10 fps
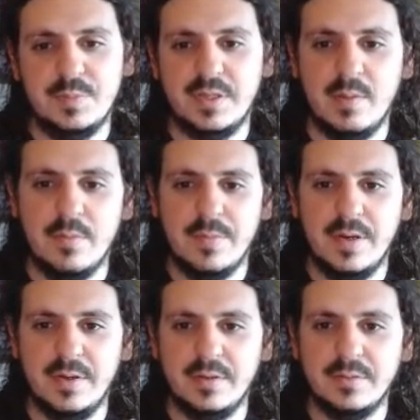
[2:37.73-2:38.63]
camera back
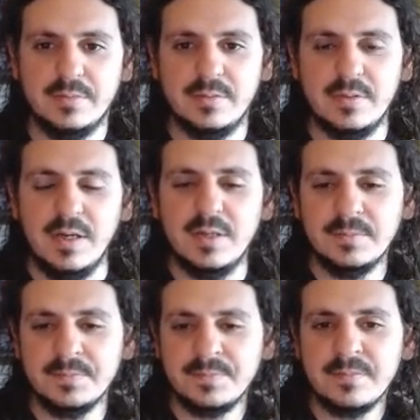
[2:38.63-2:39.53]
here.
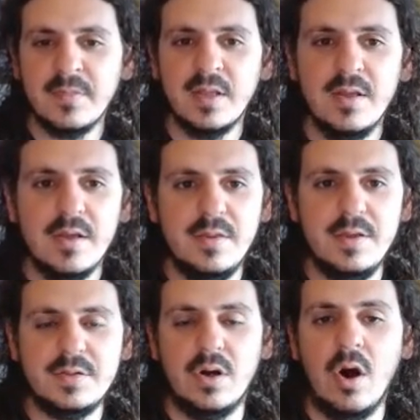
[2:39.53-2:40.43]

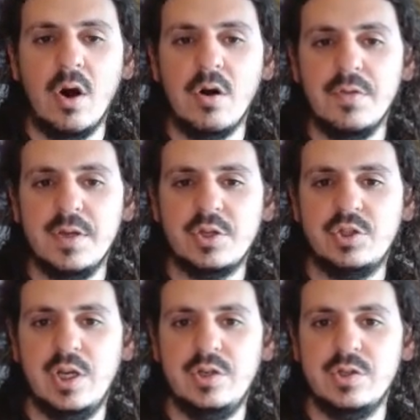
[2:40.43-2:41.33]
These are all the
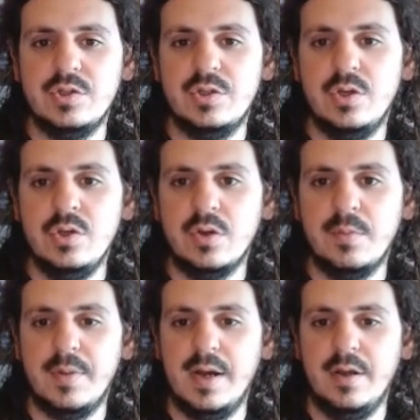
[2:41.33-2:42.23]
exchanges you can
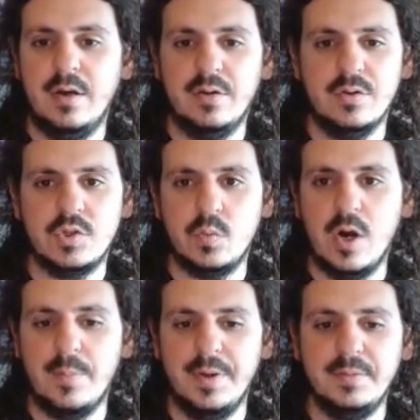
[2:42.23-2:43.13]
buy it on or swap it.